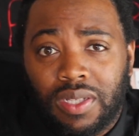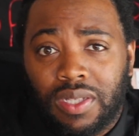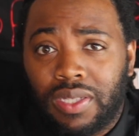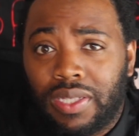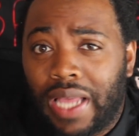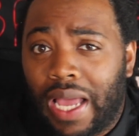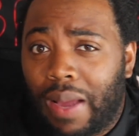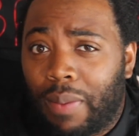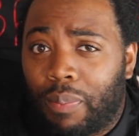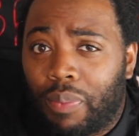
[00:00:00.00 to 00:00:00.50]

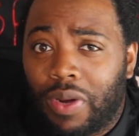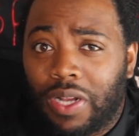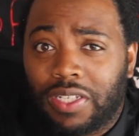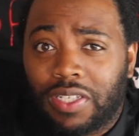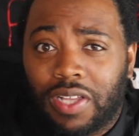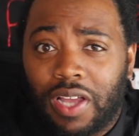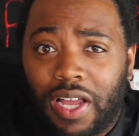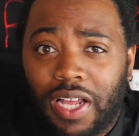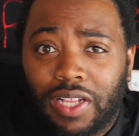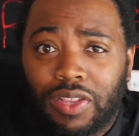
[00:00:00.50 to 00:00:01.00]
Dak
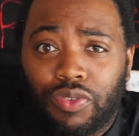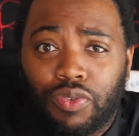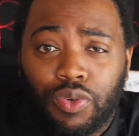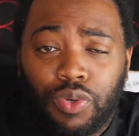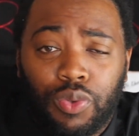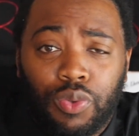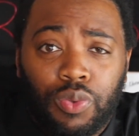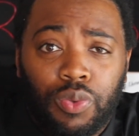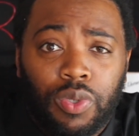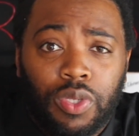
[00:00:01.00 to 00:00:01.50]
Prescott
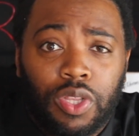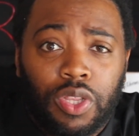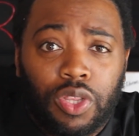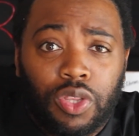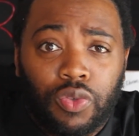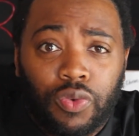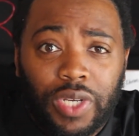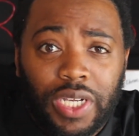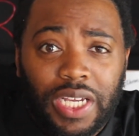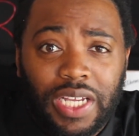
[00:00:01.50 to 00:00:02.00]
threw
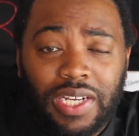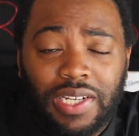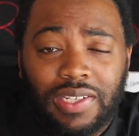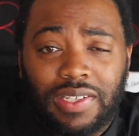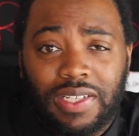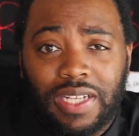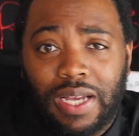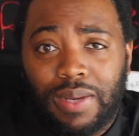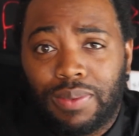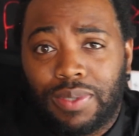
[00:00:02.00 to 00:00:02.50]
3
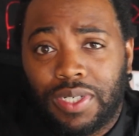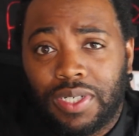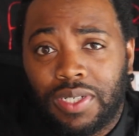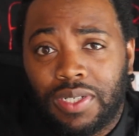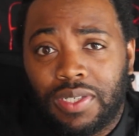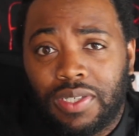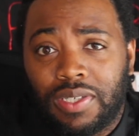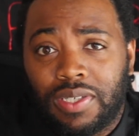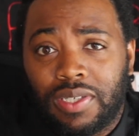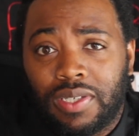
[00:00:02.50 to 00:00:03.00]

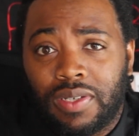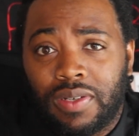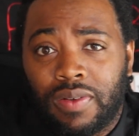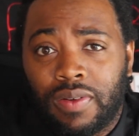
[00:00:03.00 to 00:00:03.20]
interceptions.